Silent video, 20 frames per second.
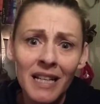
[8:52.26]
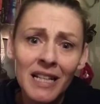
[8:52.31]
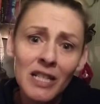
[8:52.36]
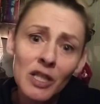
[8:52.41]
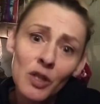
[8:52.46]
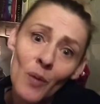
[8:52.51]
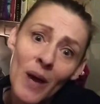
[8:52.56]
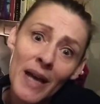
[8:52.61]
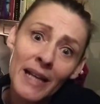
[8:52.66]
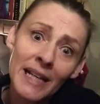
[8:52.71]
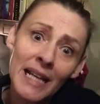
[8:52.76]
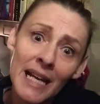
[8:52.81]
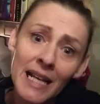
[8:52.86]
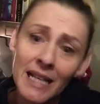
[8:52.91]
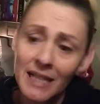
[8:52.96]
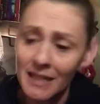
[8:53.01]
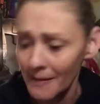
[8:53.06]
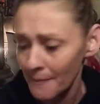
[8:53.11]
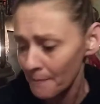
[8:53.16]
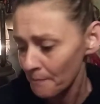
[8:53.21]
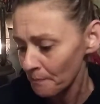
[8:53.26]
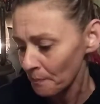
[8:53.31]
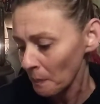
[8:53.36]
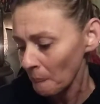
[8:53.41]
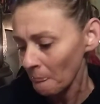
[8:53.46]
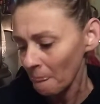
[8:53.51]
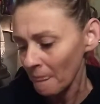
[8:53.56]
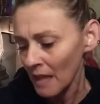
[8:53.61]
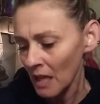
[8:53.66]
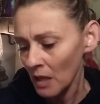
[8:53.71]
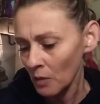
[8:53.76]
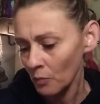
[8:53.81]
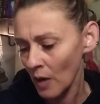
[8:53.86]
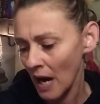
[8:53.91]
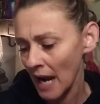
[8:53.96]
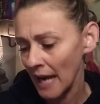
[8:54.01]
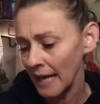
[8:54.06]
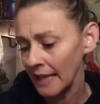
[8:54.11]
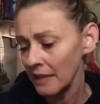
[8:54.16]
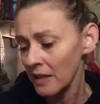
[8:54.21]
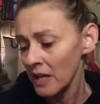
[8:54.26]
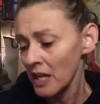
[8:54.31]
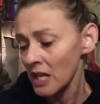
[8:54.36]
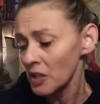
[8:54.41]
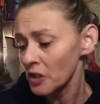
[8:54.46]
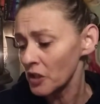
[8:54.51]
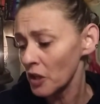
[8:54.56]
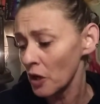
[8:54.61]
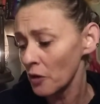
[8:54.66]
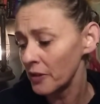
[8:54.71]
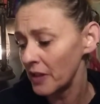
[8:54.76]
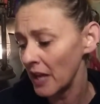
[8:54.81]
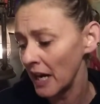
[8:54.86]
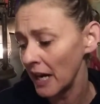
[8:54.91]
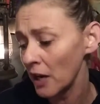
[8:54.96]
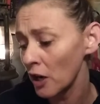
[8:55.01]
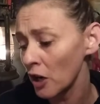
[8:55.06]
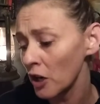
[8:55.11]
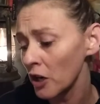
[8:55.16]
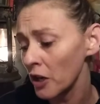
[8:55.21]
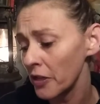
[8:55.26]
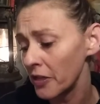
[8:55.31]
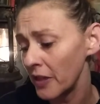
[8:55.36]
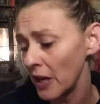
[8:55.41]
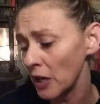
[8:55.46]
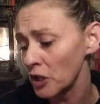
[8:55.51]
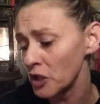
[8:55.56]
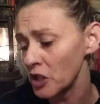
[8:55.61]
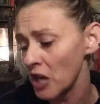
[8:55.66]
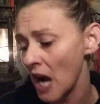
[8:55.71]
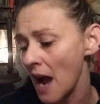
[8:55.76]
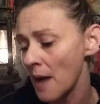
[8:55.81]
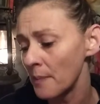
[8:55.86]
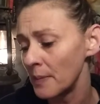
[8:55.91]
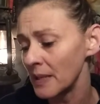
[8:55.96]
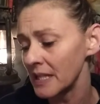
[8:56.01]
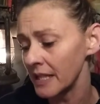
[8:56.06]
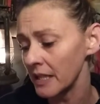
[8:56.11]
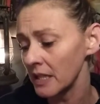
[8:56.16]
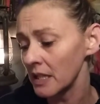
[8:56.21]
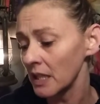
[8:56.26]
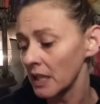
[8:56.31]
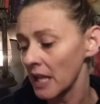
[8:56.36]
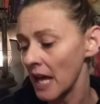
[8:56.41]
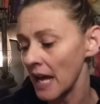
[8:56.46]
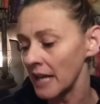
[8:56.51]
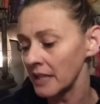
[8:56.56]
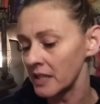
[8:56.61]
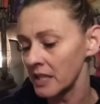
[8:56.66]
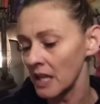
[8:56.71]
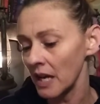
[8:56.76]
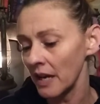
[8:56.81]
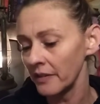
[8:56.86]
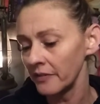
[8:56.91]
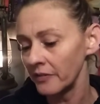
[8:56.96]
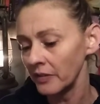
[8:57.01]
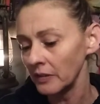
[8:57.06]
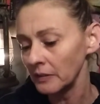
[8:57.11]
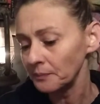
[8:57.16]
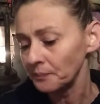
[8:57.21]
Twinning, right? So their job as a collective,